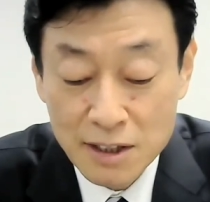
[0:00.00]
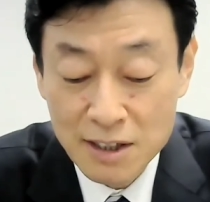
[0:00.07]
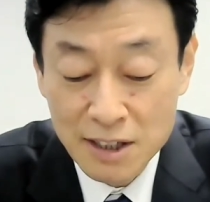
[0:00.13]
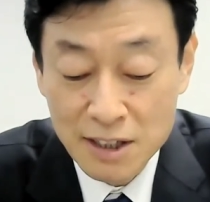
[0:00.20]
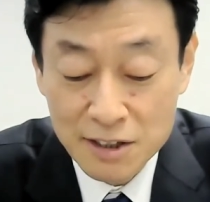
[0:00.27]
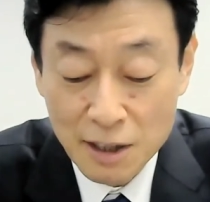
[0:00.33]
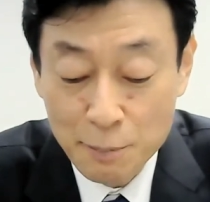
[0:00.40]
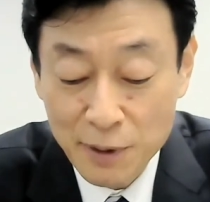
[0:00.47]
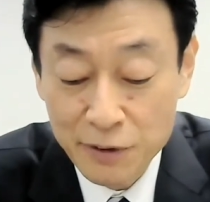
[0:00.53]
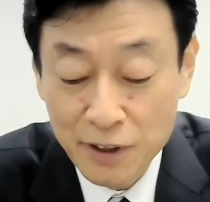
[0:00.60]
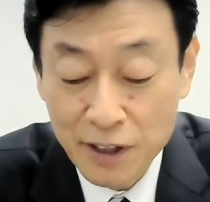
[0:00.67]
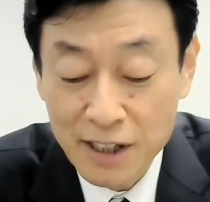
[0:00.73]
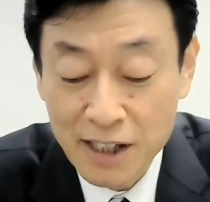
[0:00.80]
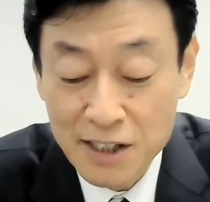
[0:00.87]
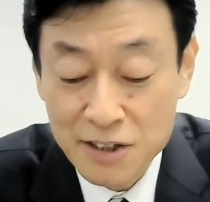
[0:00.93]
the
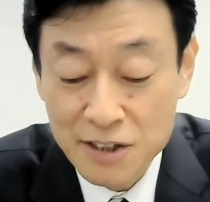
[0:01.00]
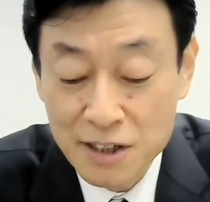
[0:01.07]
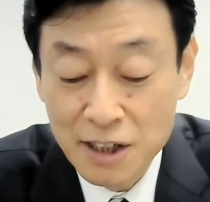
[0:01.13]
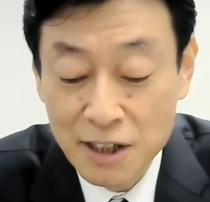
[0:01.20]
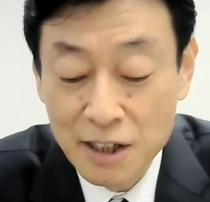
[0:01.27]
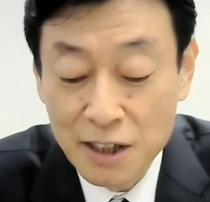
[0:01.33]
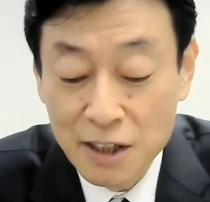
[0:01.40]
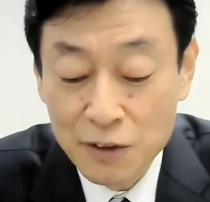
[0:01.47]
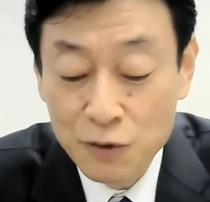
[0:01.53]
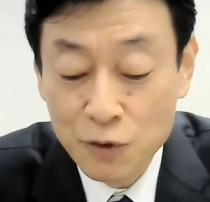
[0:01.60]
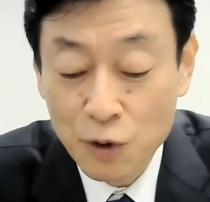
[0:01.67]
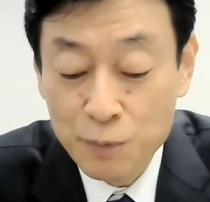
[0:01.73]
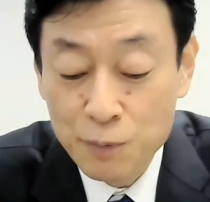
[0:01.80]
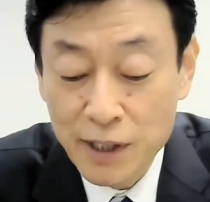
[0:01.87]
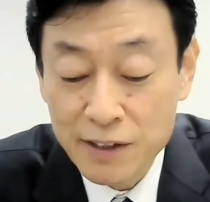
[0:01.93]
simultaneous
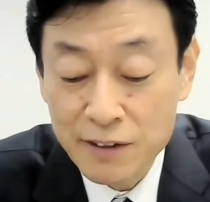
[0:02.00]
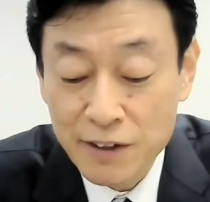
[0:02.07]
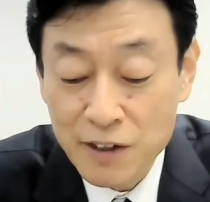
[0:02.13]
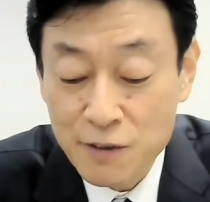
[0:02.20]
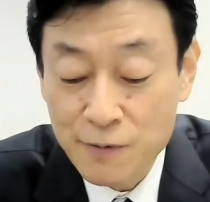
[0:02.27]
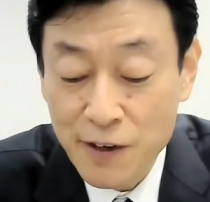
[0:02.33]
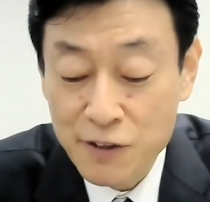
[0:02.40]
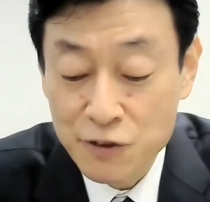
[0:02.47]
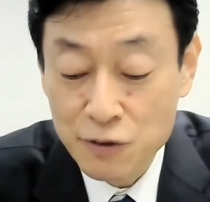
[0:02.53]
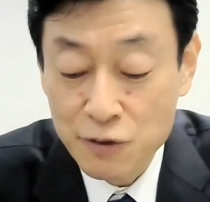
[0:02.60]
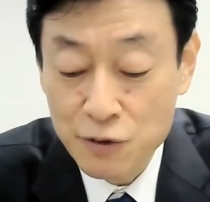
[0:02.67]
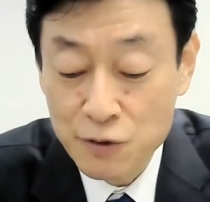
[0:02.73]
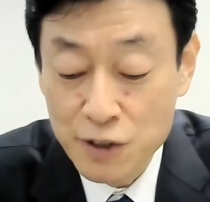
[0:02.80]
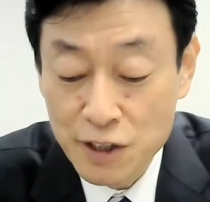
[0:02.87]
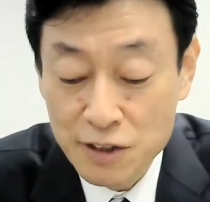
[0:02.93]
droplet infection
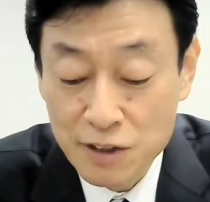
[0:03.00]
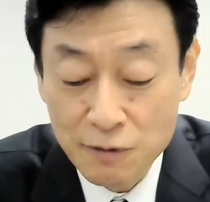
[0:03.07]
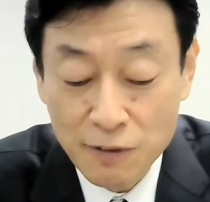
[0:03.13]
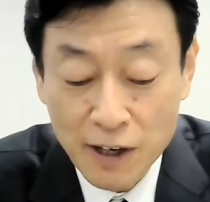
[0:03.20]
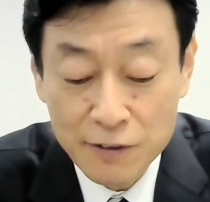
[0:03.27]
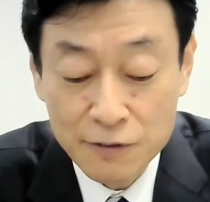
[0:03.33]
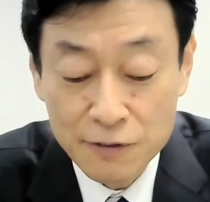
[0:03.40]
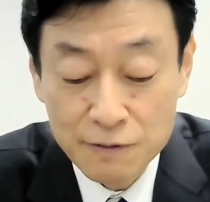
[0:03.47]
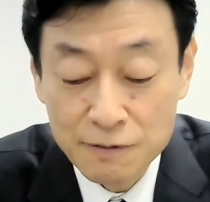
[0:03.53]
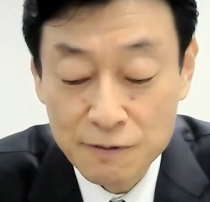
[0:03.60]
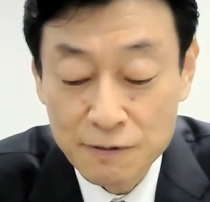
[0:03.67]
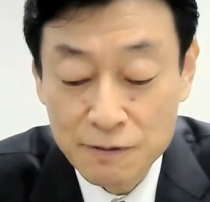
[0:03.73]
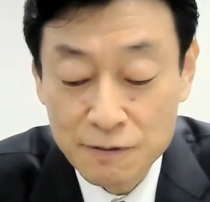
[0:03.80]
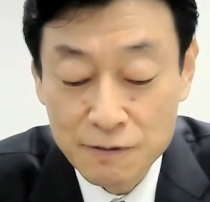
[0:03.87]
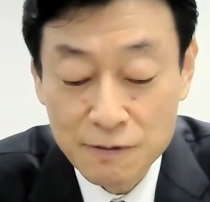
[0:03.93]
using the
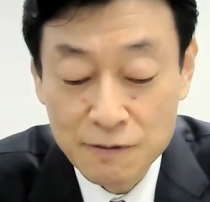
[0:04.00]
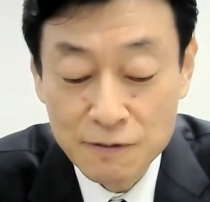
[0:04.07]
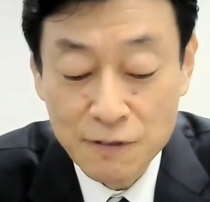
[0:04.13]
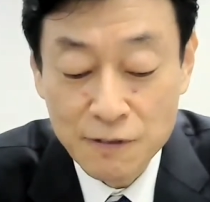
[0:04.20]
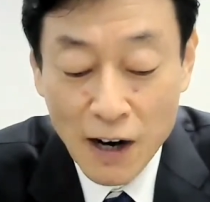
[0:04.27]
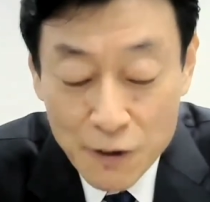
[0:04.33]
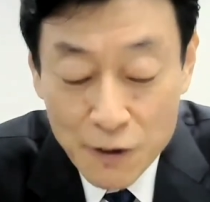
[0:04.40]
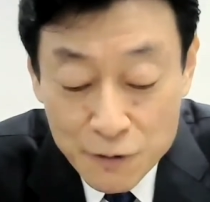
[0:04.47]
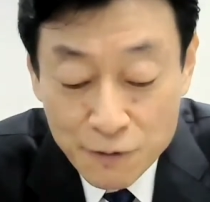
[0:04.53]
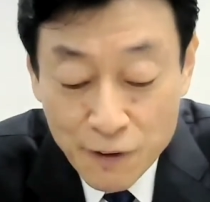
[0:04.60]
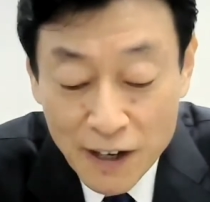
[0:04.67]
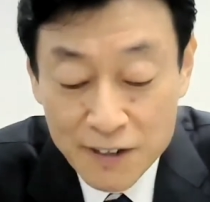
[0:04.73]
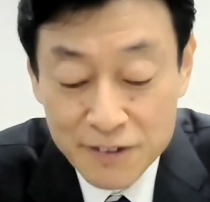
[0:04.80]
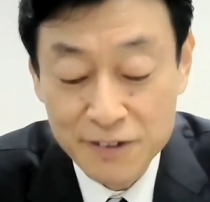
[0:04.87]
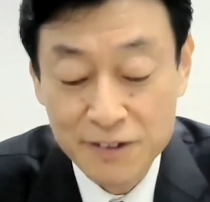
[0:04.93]
world's
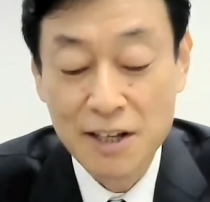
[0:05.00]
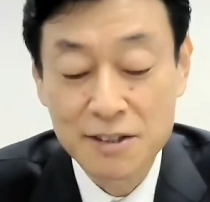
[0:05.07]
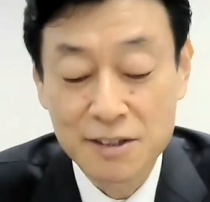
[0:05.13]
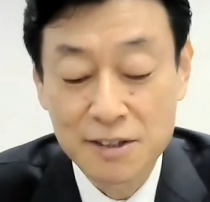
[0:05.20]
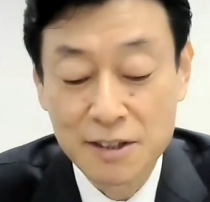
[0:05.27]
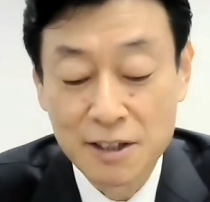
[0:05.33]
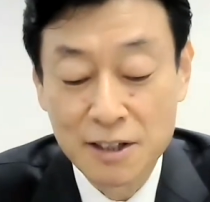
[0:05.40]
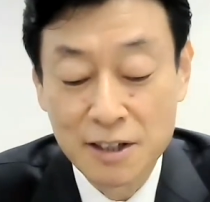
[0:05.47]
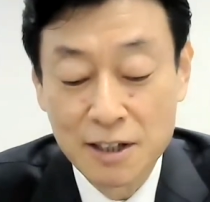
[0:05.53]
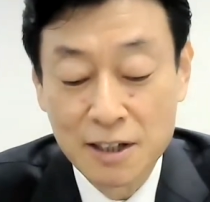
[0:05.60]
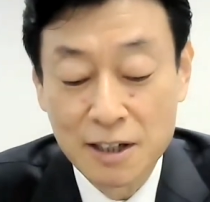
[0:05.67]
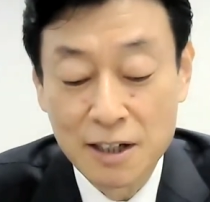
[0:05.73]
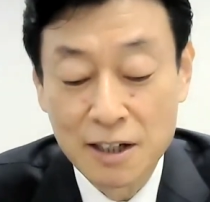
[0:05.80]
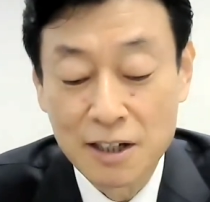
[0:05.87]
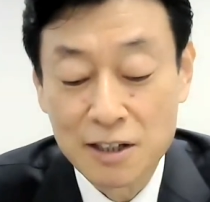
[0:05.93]
fastest
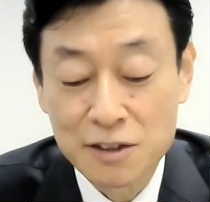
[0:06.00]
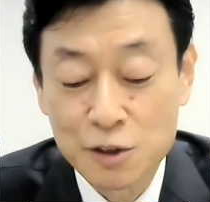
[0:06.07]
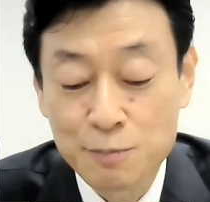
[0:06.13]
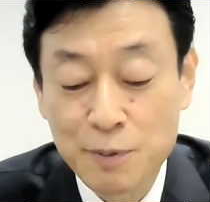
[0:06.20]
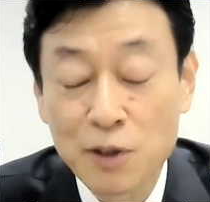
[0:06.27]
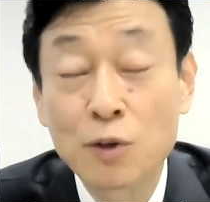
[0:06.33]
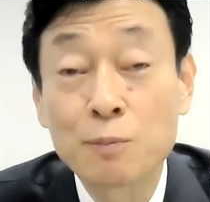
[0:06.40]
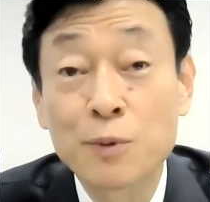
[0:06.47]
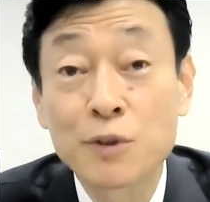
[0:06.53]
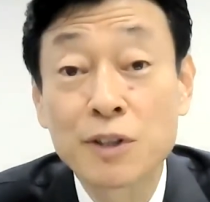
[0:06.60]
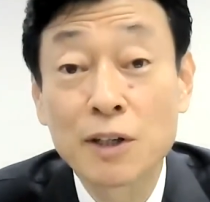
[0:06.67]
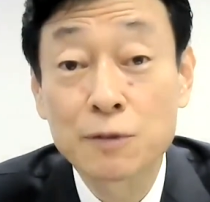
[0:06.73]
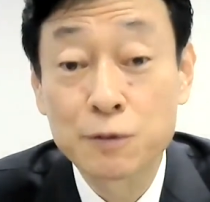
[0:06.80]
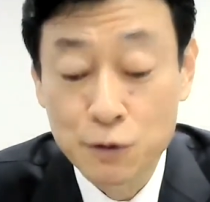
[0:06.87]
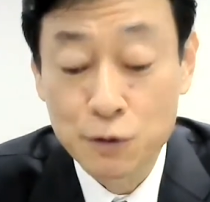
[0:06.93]

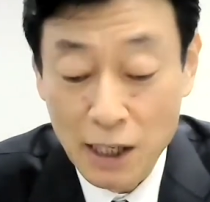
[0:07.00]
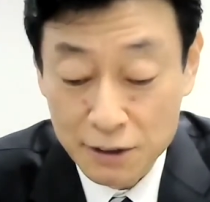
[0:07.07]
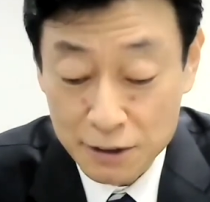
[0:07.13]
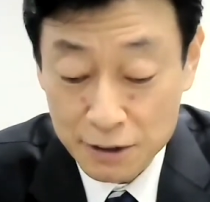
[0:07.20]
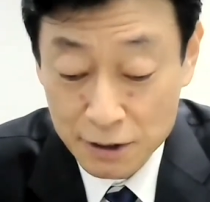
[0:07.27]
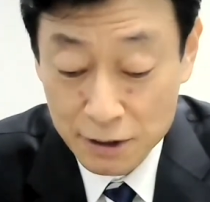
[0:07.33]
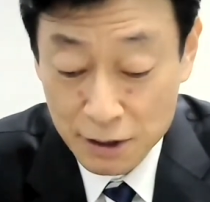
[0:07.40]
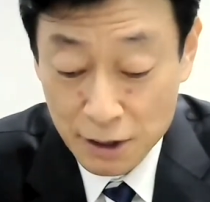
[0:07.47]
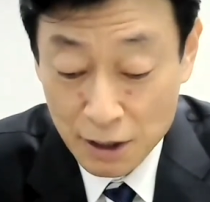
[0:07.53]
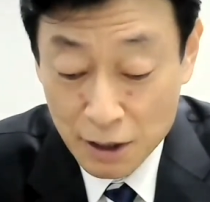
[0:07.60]
supercomputer Fugaku,